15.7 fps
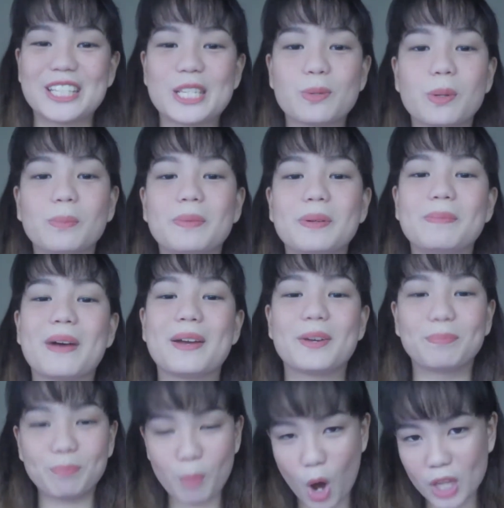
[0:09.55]
this will be my
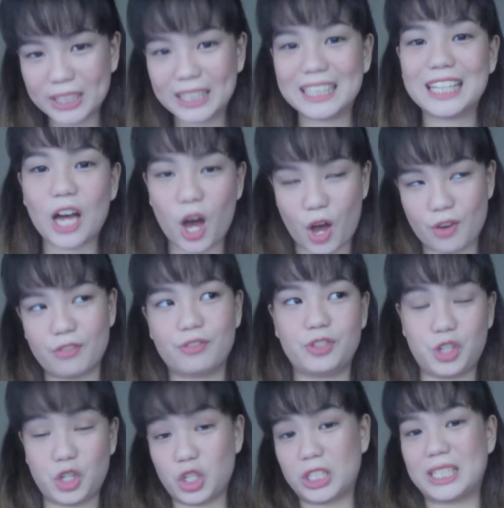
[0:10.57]
model of
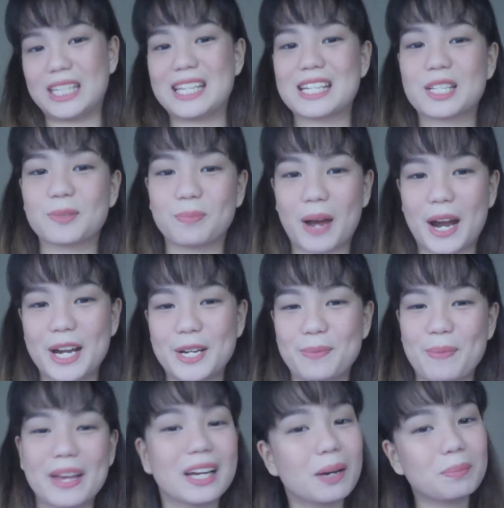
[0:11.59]
duty
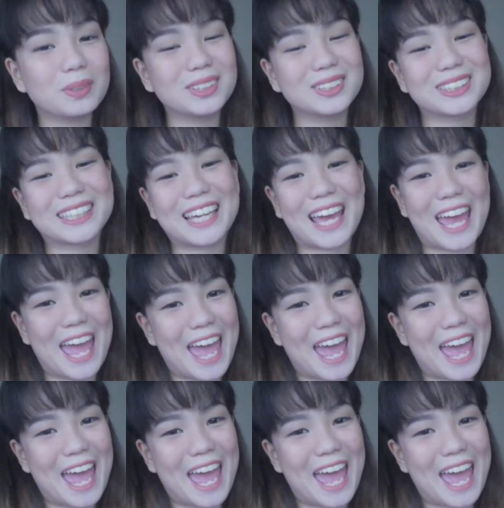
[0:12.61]
inspired makeup look.